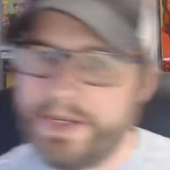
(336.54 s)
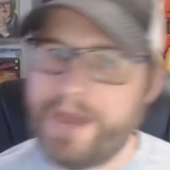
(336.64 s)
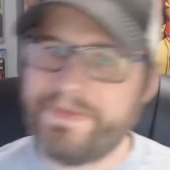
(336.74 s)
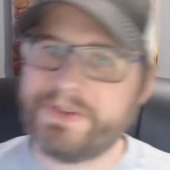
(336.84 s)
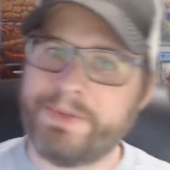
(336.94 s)

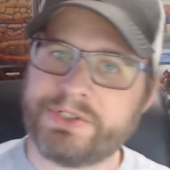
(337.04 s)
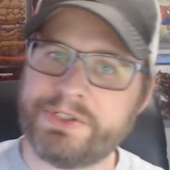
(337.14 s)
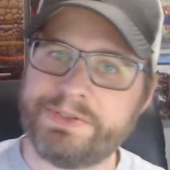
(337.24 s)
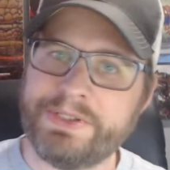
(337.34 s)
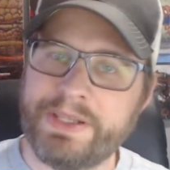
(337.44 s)
as much
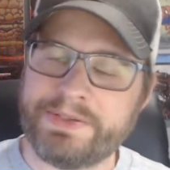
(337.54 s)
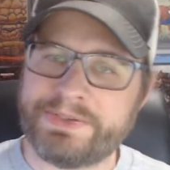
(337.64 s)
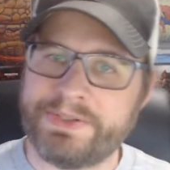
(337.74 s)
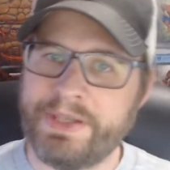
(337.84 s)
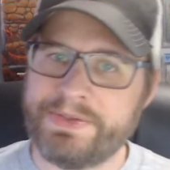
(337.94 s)
as
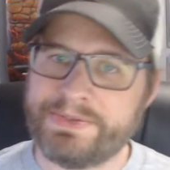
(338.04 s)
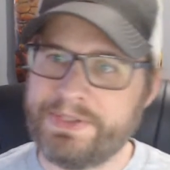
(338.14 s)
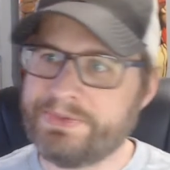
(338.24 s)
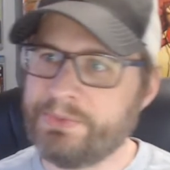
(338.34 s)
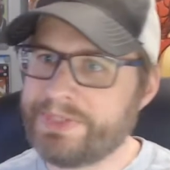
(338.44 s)

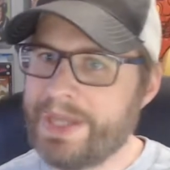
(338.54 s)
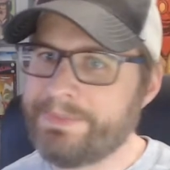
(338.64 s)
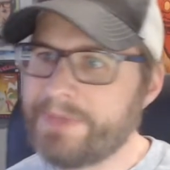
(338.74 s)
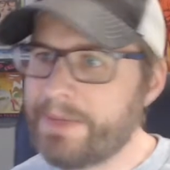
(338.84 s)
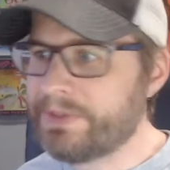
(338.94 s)
it was
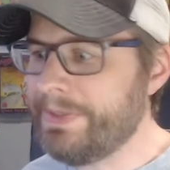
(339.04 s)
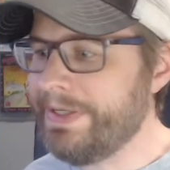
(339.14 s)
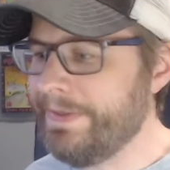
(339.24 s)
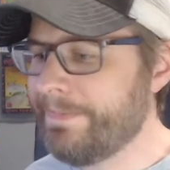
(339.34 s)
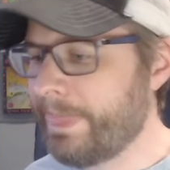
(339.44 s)
hyped up to
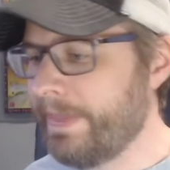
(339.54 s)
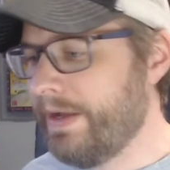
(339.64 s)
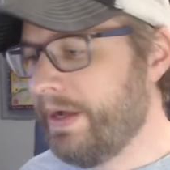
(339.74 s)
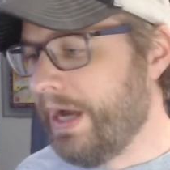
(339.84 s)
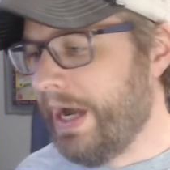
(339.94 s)
be.
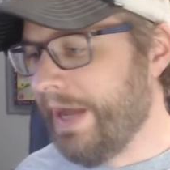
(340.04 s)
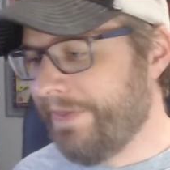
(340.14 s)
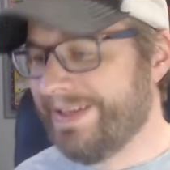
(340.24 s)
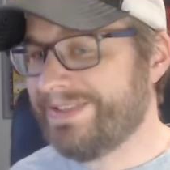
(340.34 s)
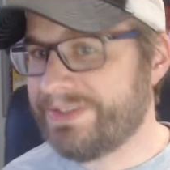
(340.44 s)
I
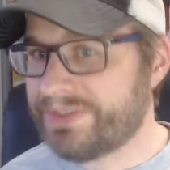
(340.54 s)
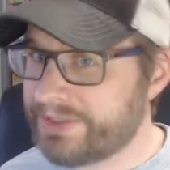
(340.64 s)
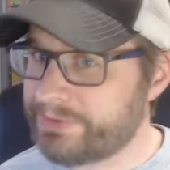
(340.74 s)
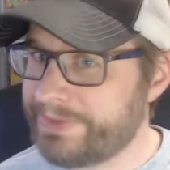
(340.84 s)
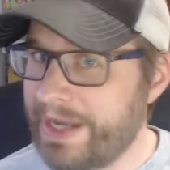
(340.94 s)
think it's as good as
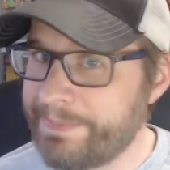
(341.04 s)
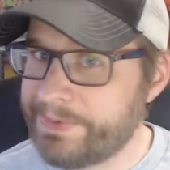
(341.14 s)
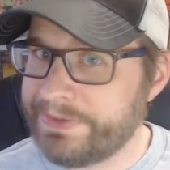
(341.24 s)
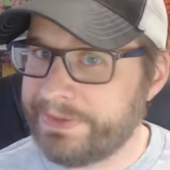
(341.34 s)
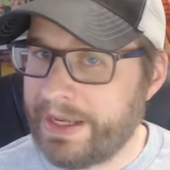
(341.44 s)
what
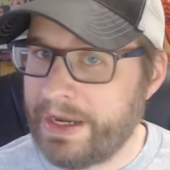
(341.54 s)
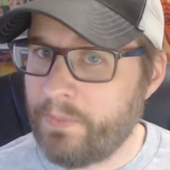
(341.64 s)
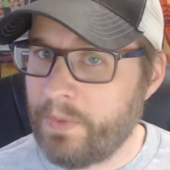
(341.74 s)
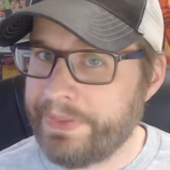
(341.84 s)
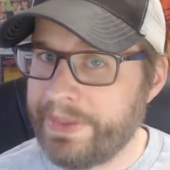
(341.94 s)

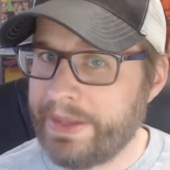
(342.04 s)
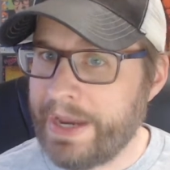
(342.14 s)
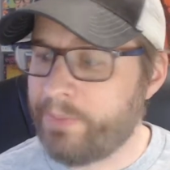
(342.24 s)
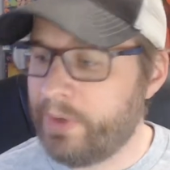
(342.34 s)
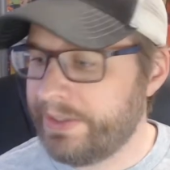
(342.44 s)
the
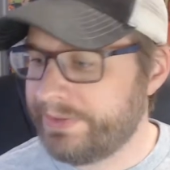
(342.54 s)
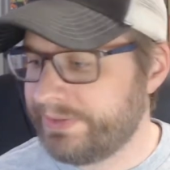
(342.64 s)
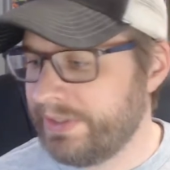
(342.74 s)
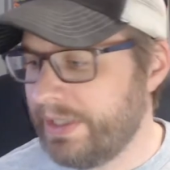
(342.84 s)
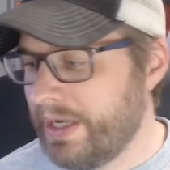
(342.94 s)
hype was.
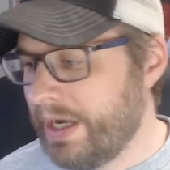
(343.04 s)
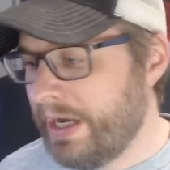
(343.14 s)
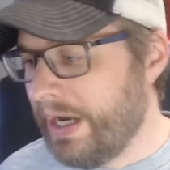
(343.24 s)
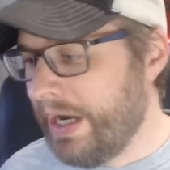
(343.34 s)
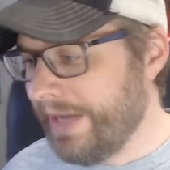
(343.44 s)

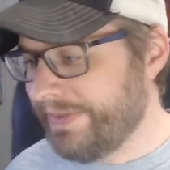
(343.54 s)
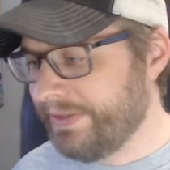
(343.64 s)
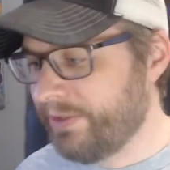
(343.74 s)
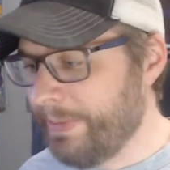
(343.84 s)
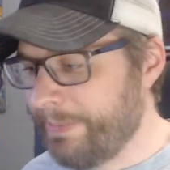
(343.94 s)
I think
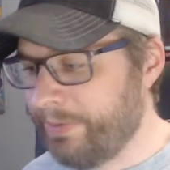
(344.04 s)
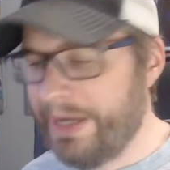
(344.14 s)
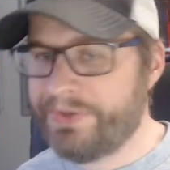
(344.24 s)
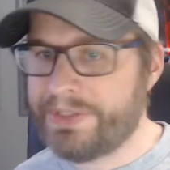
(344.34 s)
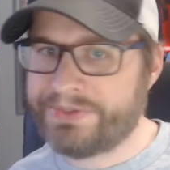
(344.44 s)
there are people
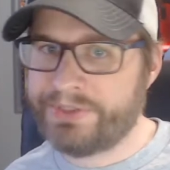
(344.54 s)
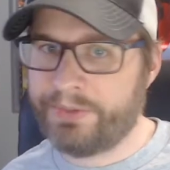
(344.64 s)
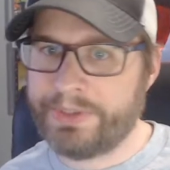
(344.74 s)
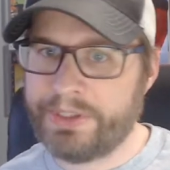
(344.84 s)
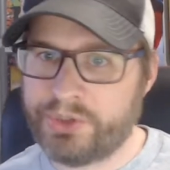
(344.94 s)
out there that still
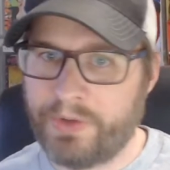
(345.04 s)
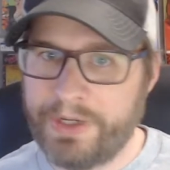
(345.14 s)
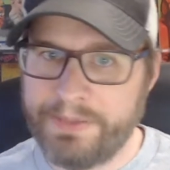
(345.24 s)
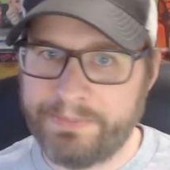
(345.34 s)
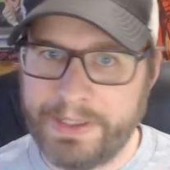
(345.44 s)
really enjoy
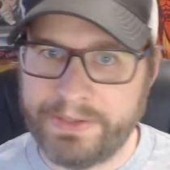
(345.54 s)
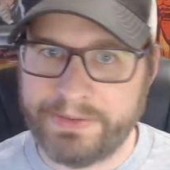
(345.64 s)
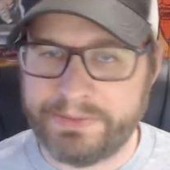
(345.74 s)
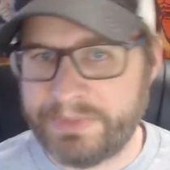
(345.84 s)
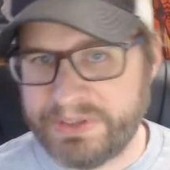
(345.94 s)
it, but
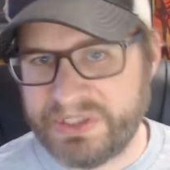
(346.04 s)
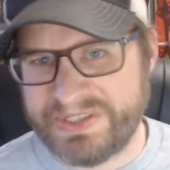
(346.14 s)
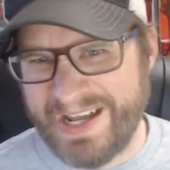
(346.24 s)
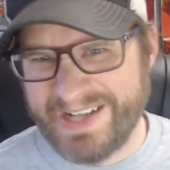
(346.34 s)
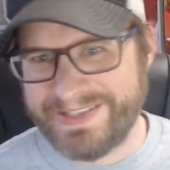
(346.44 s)
just
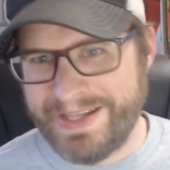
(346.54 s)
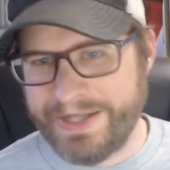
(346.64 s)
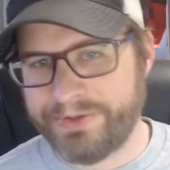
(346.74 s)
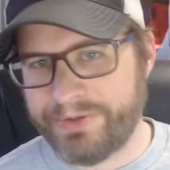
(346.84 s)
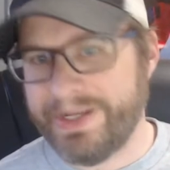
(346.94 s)
not to that
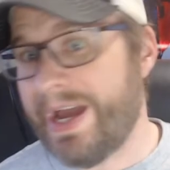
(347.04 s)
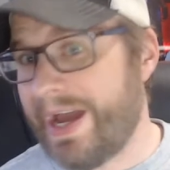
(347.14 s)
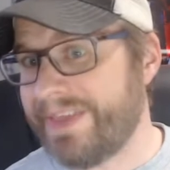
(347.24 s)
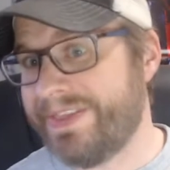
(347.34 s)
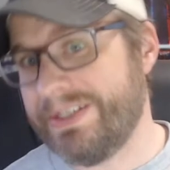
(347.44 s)
degree.
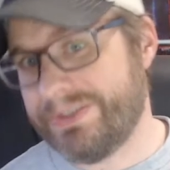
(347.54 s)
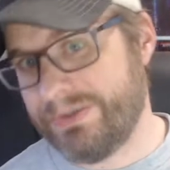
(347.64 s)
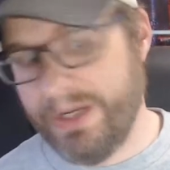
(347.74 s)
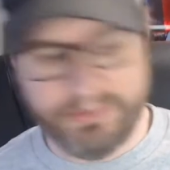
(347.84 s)
I think it's great.